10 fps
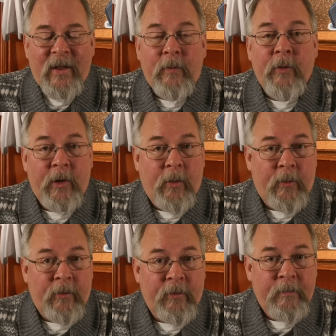For the
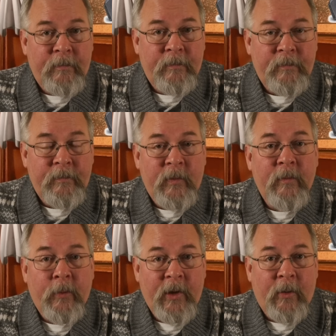
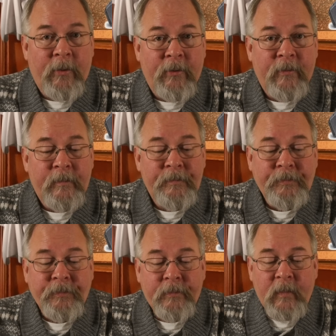olders.
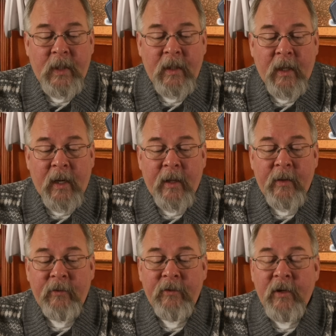
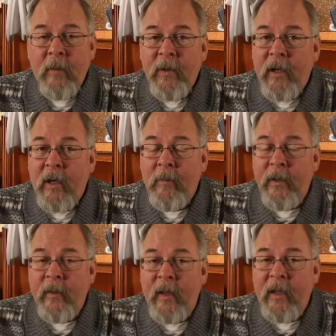This is going to be a
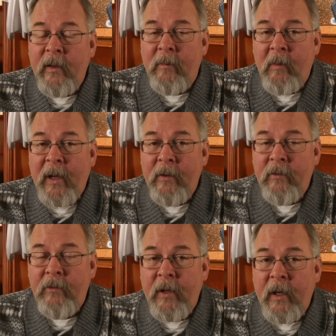humbling thing that I'm about
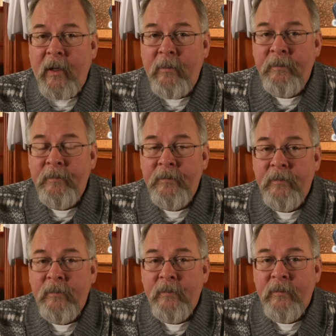to say.
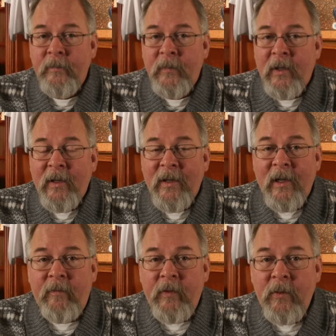
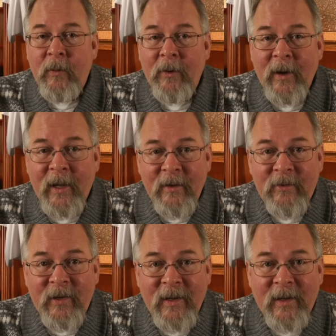If you're
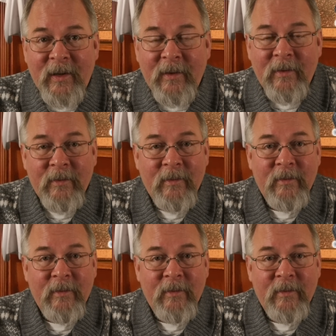18